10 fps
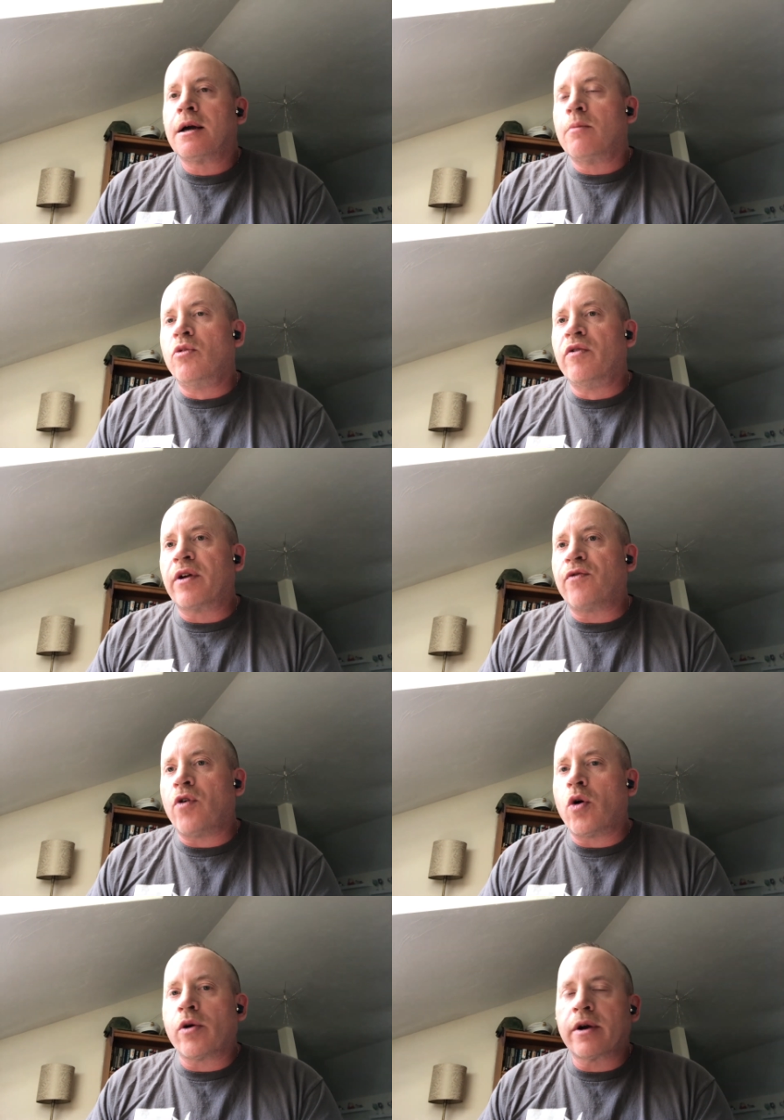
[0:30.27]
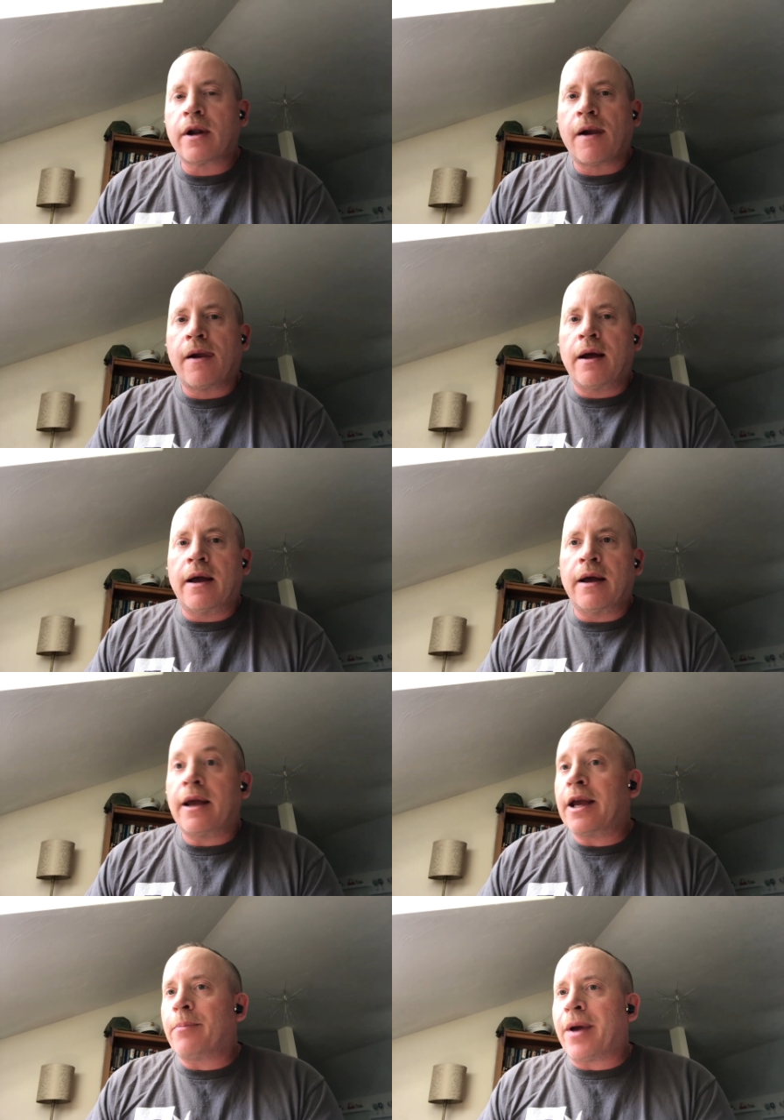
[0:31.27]
moving forward
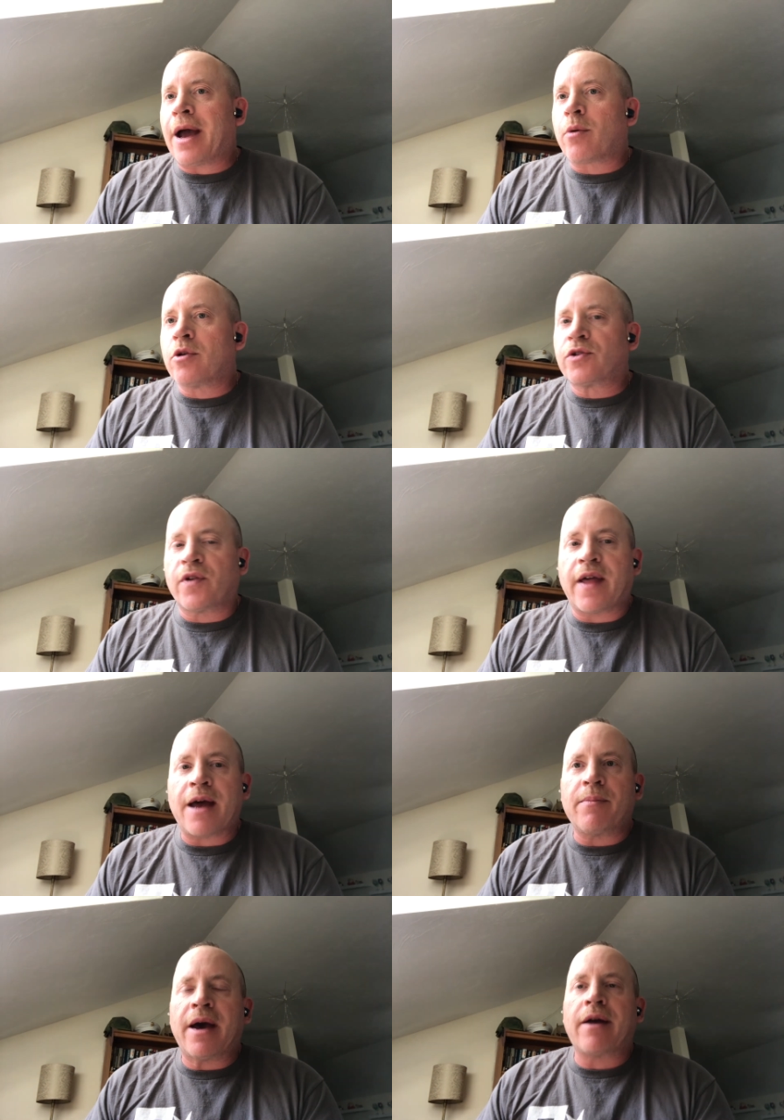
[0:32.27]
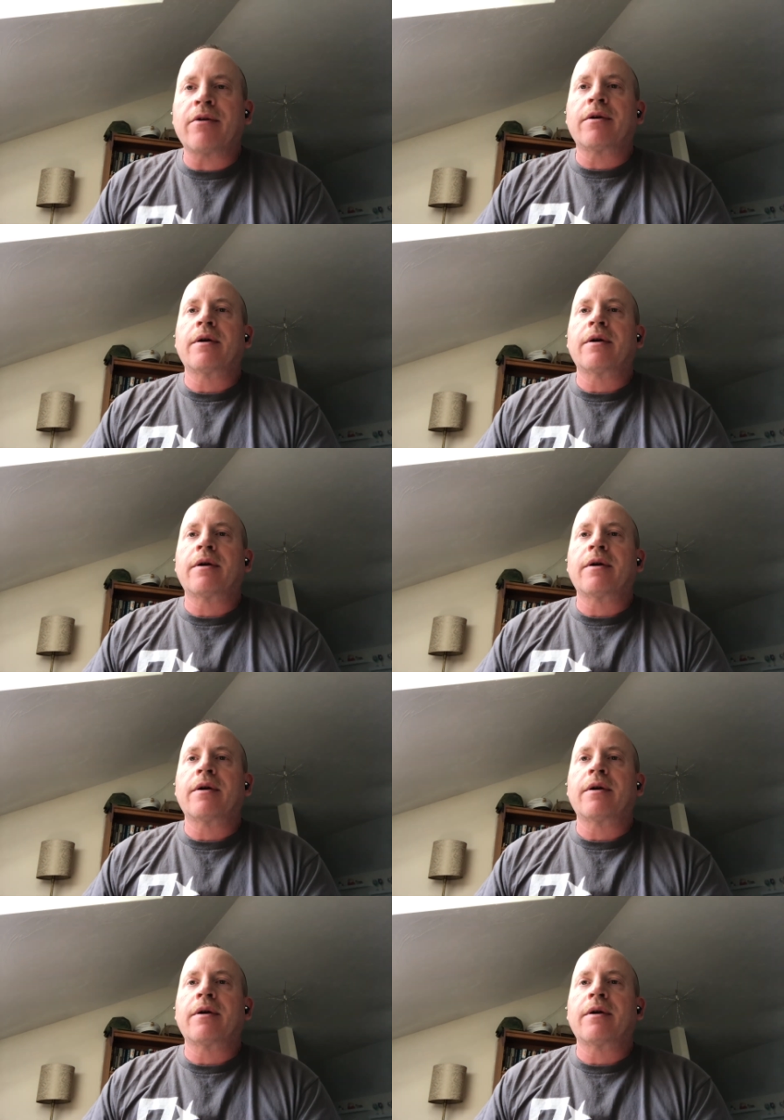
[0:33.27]
and backwards for that matter.